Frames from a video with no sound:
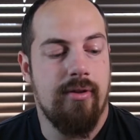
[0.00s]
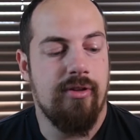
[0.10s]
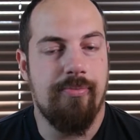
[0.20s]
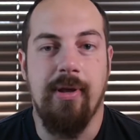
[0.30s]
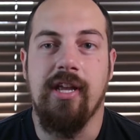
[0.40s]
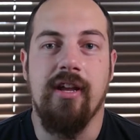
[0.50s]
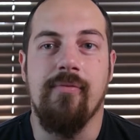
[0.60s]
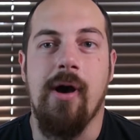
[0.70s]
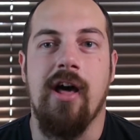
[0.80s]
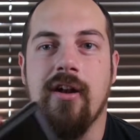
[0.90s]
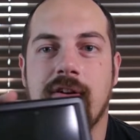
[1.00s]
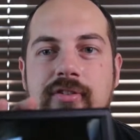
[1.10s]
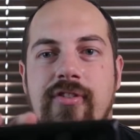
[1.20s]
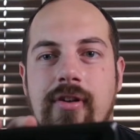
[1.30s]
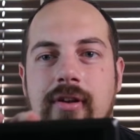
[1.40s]
Speaking of
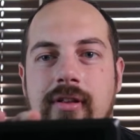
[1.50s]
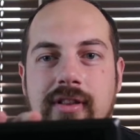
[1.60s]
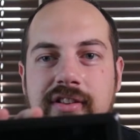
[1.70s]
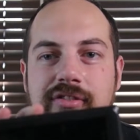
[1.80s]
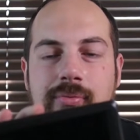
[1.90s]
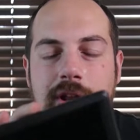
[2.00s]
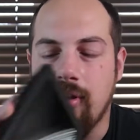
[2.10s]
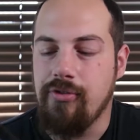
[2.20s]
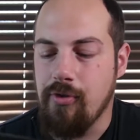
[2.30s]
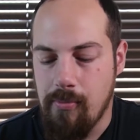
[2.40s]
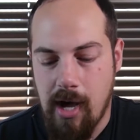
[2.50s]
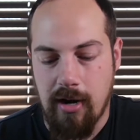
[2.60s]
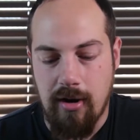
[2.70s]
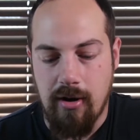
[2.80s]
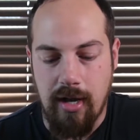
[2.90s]
monitors, this is what I use for a
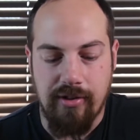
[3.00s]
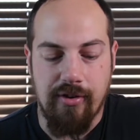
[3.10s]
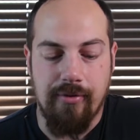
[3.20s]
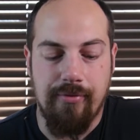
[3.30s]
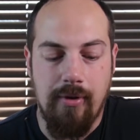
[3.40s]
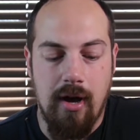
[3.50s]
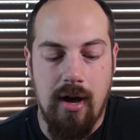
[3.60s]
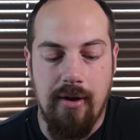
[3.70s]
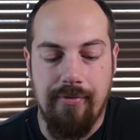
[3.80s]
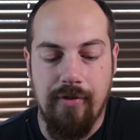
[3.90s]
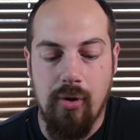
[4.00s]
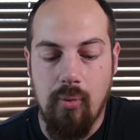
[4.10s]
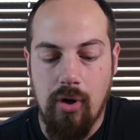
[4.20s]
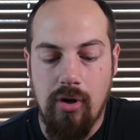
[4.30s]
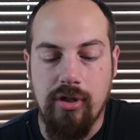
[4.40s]
monitor. It's a
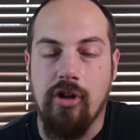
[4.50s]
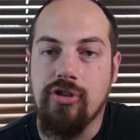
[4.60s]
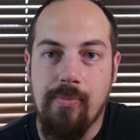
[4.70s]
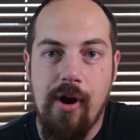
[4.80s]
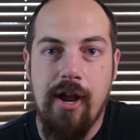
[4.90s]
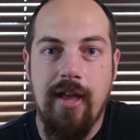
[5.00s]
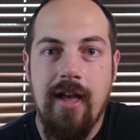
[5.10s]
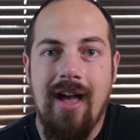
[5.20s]
FeelWorld Ultra Bright.